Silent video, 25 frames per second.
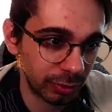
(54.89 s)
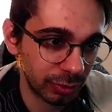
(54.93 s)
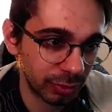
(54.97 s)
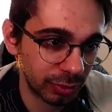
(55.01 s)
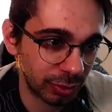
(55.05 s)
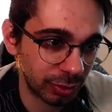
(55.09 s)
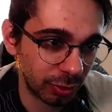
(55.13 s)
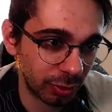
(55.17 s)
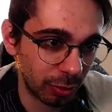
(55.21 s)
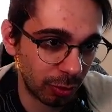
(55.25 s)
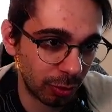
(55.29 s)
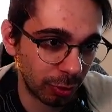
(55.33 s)

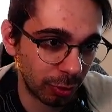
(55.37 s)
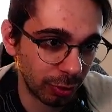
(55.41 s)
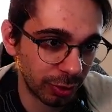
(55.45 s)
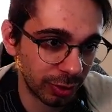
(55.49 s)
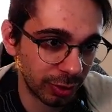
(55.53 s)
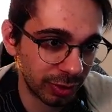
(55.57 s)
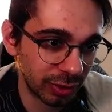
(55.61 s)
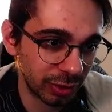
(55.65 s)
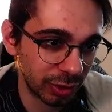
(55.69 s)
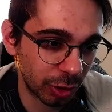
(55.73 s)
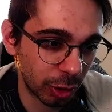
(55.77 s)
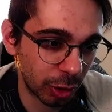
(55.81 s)
So
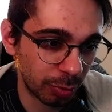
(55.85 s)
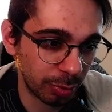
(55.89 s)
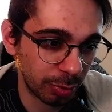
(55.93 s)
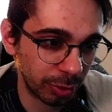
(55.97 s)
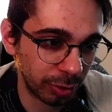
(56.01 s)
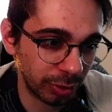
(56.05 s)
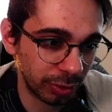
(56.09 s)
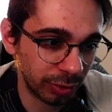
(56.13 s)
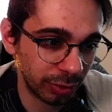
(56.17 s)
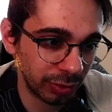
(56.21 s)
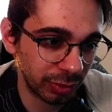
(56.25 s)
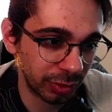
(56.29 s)
this is a
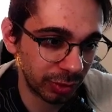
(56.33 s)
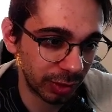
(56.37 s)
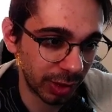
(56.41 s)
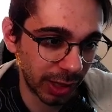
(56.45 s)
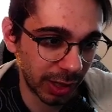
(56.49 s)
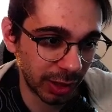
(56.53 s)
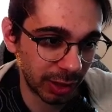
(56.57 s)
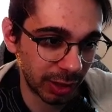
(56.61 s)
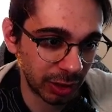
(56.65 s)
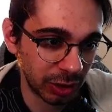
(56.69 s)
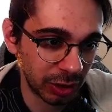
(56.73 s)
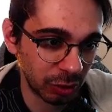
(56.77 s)
component
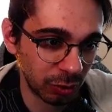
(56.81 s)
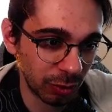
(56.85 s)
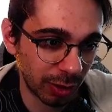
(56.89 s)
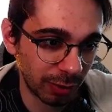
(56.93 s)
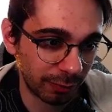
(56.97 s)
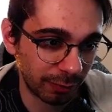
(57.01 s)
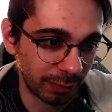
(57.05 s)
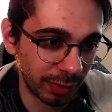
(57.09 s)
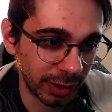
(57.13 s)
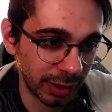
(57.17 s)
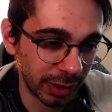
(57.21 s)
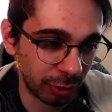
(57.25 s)
and you
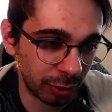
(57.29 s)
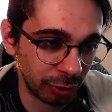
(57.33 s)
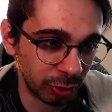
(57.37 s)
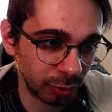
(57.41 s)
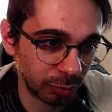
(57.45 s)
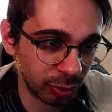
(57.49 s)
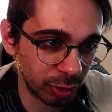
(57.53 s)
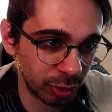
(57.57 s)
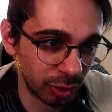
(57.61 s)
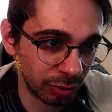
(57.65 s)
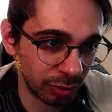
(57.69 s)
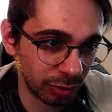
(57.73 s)
have layout
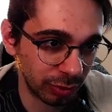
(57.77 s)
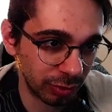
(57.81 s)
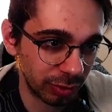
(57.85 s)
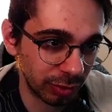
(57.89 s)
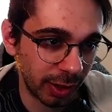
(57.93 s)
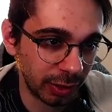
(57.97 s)
options.